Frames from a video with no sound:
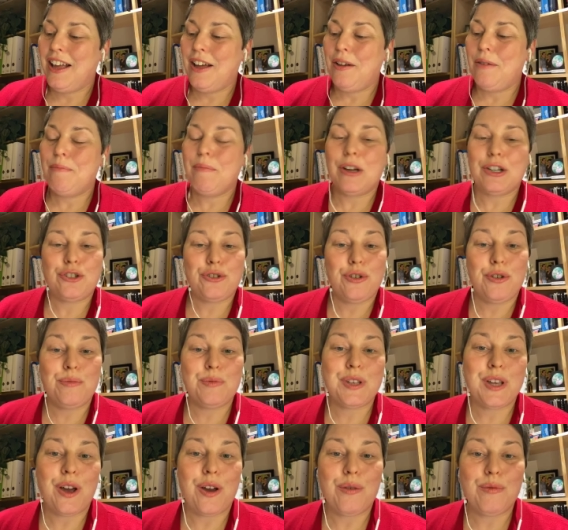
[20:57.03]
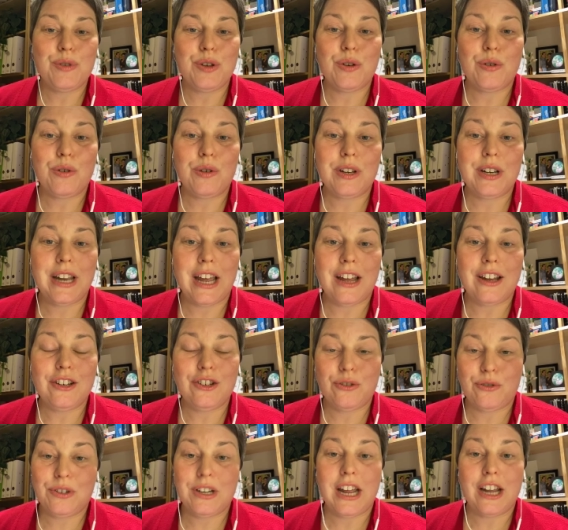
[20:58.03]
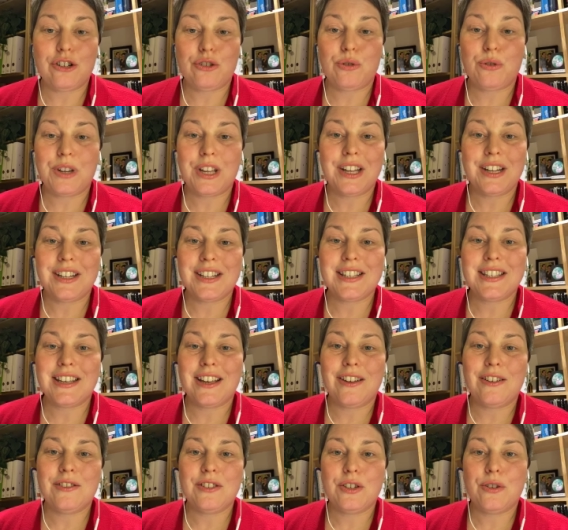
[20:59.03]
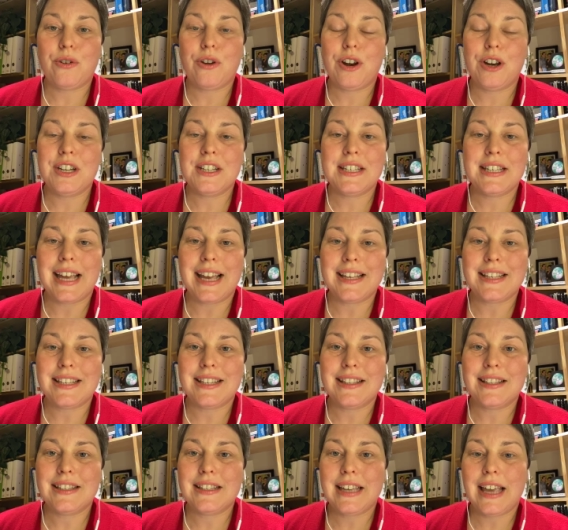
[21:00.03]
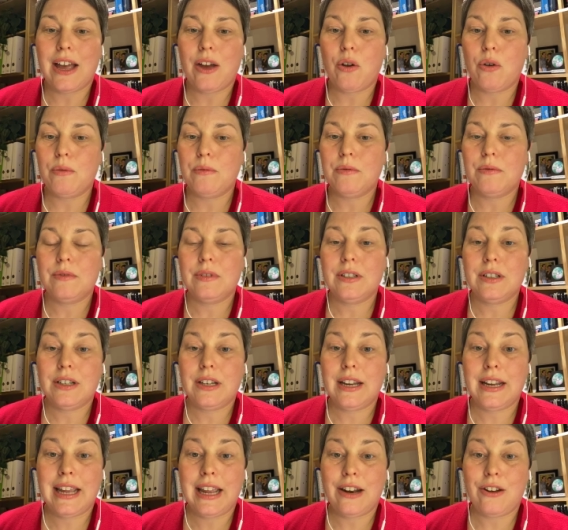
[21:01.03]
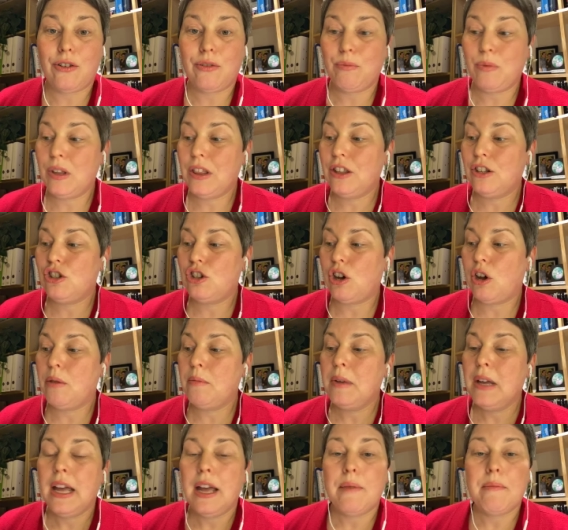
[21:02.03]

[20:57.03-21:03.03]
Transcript: Mushrooms help your nat your natural killer cells, your own assassins, get on get on with the job.